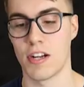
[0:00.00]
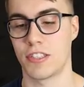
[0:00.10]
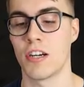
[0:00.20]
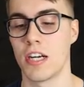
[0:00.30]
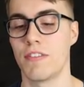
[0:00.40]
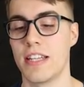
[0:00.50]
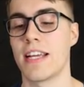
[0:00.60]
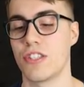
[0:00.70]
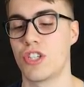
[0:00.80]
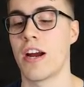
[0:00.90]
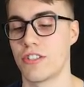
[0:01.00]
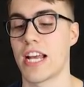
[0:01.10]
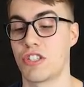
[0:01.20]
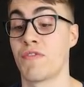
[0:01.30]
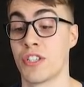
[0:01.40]
Alternatively, they could charge
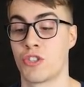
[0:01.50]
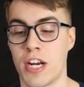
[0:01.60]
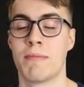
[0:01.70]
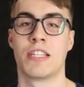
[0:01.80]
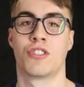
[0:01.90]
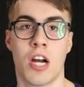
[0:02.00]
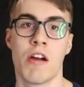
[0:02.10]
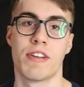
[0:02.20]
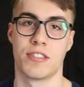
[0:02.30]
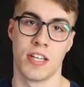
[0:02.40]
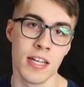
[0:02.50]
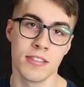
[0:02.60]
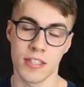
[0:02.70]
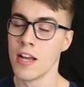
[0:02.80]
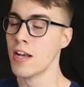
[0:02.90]
extra for streaming services.